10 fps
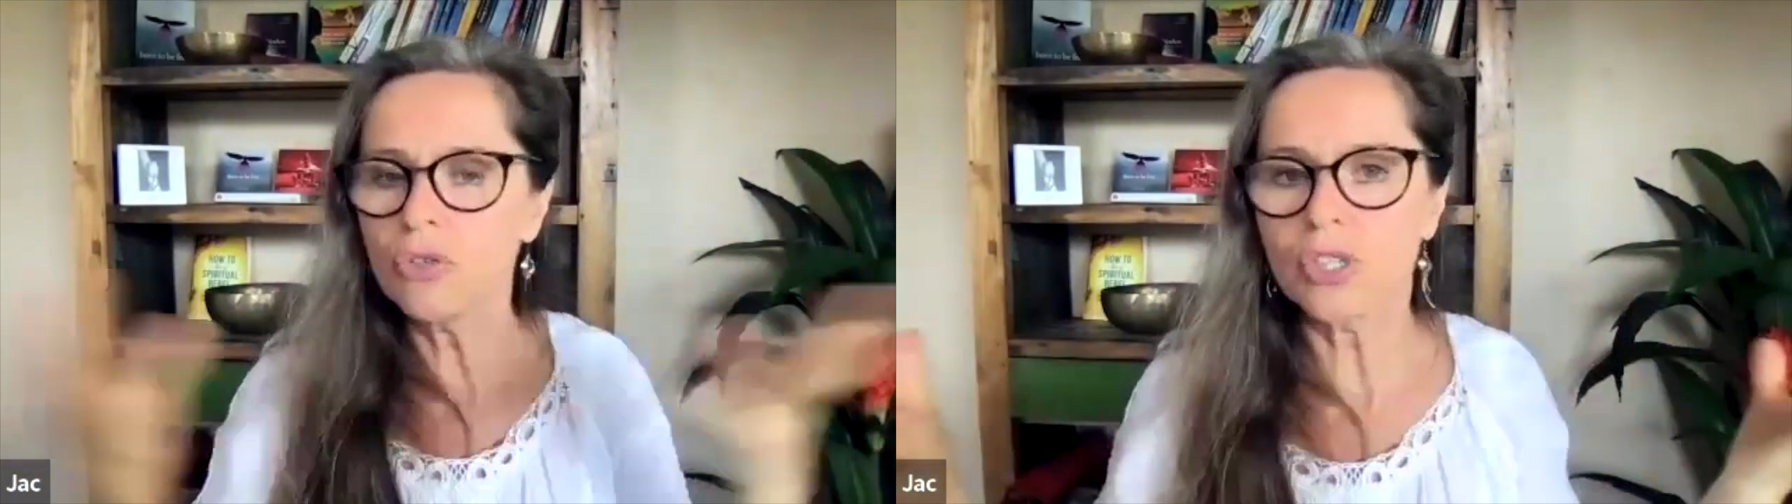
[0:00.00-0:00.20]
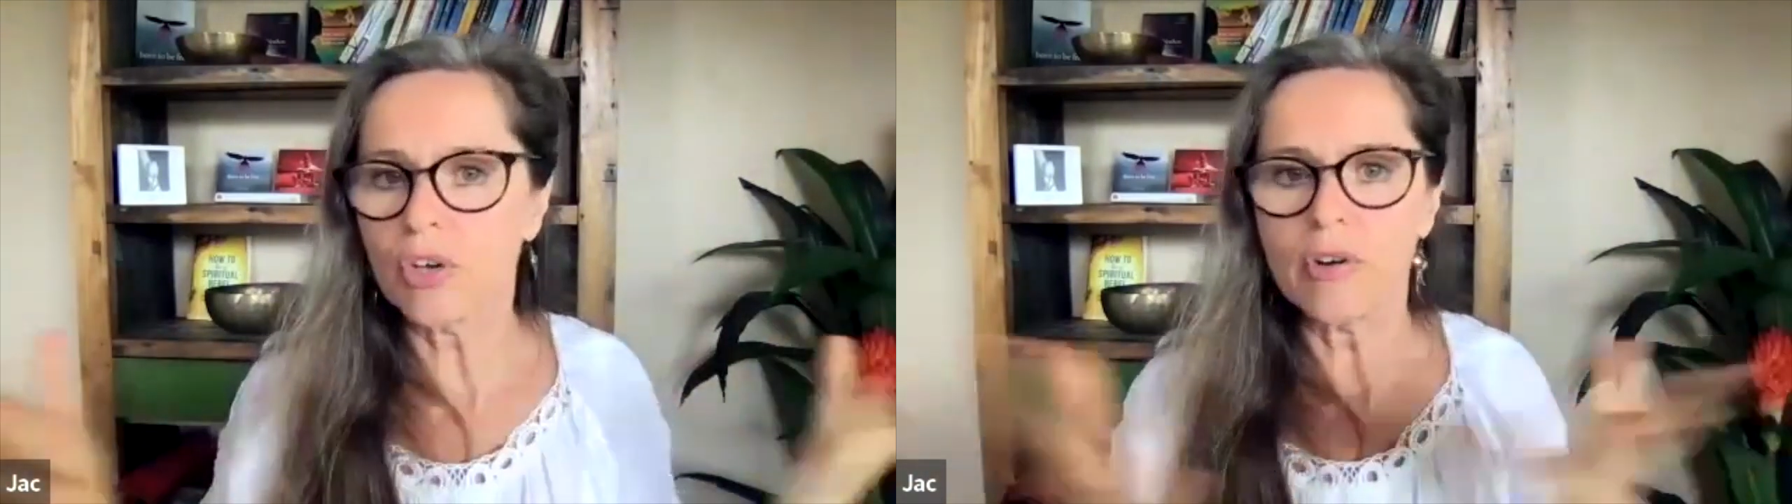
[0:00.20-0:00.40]

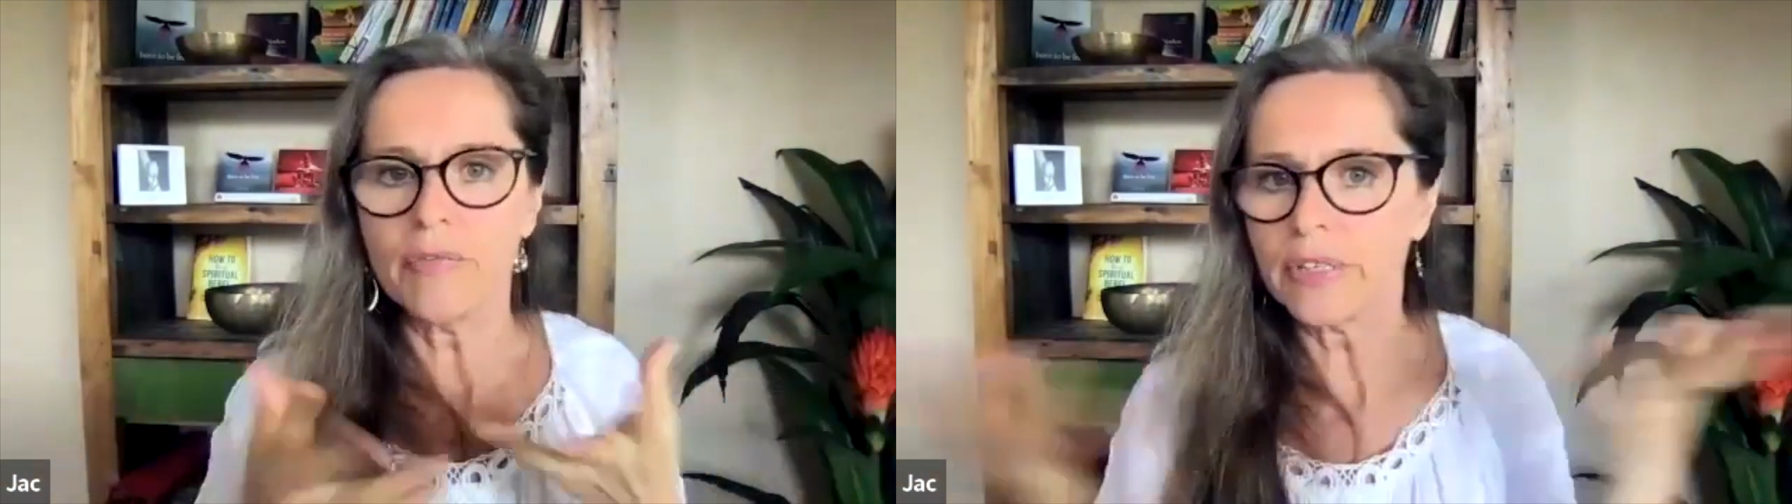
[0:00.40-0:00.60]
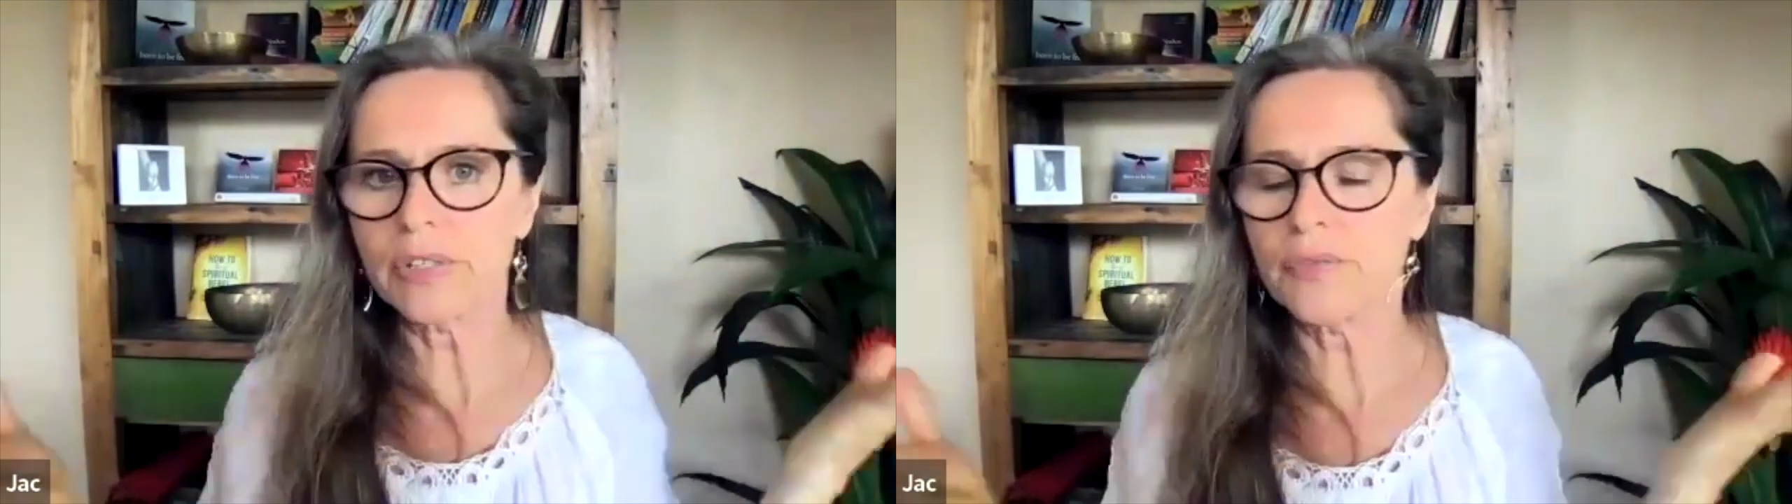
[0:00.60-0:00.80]

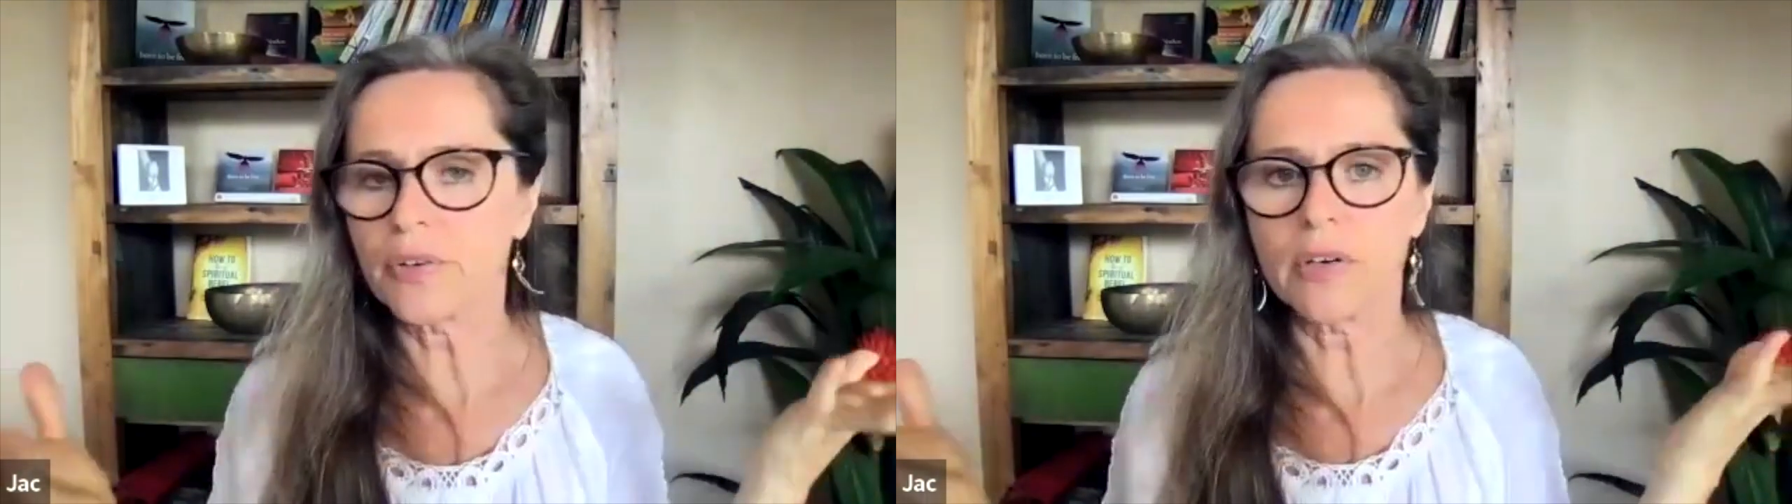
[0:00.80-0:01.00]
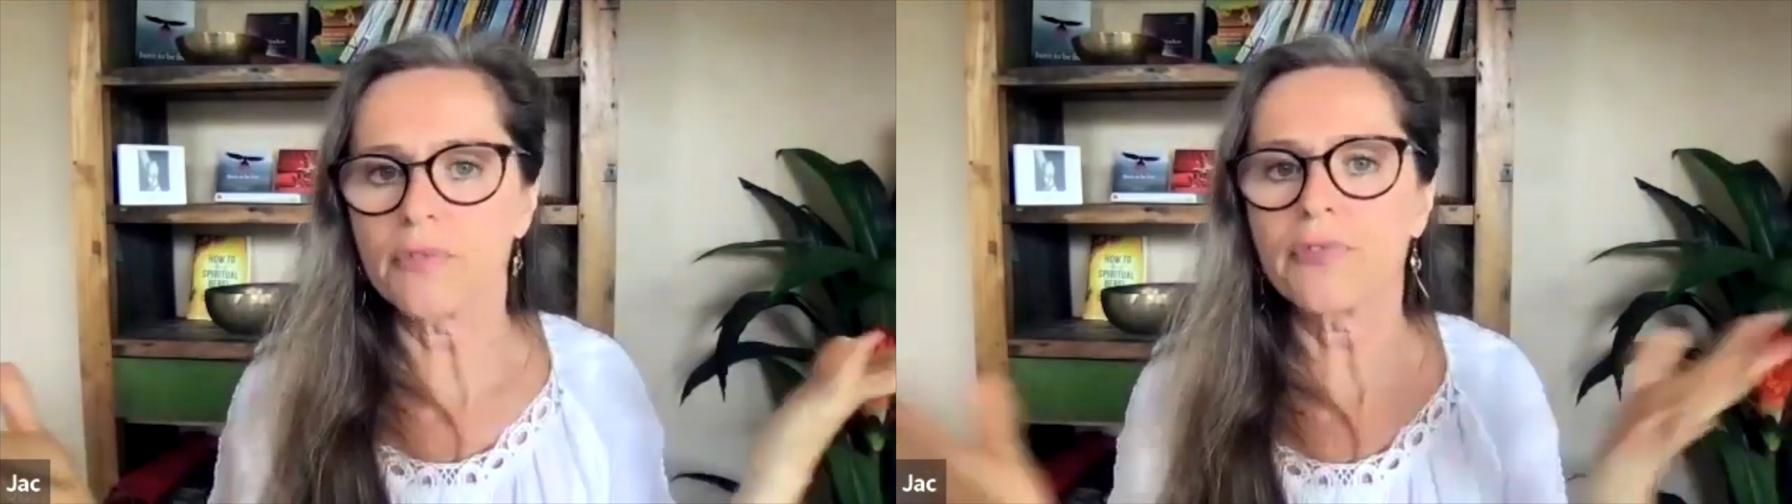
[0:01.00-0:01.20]
service
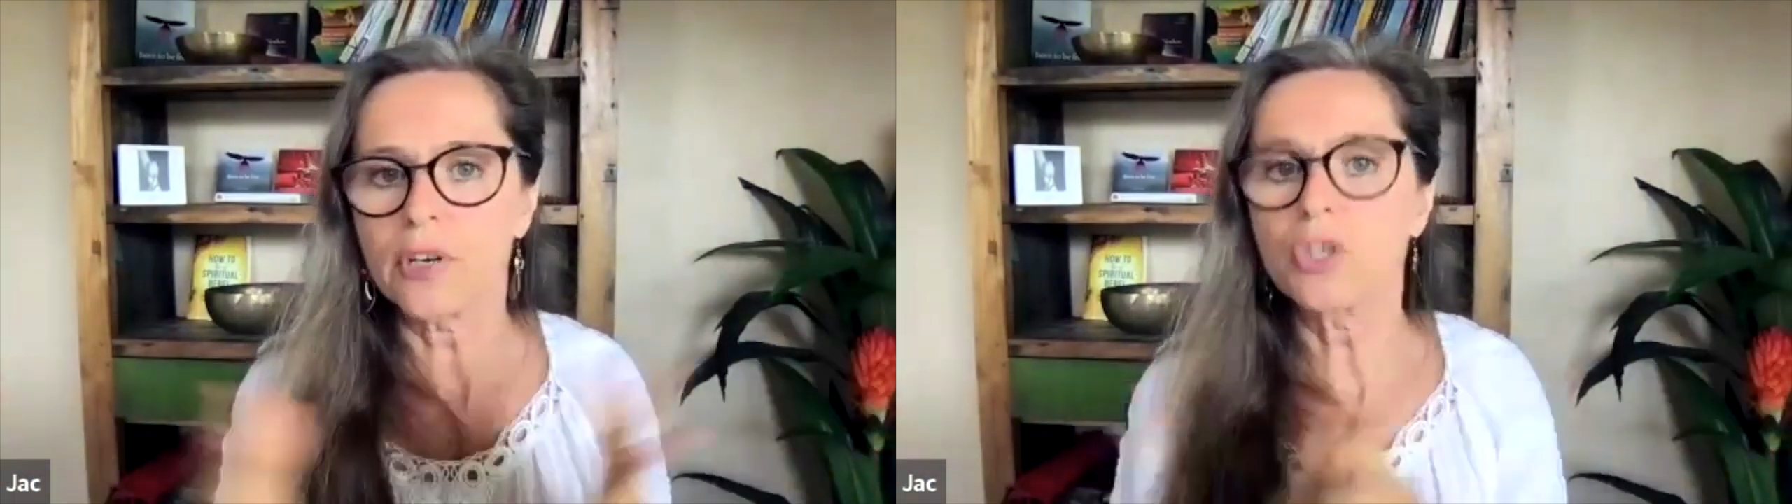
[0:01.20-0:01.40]
for humans.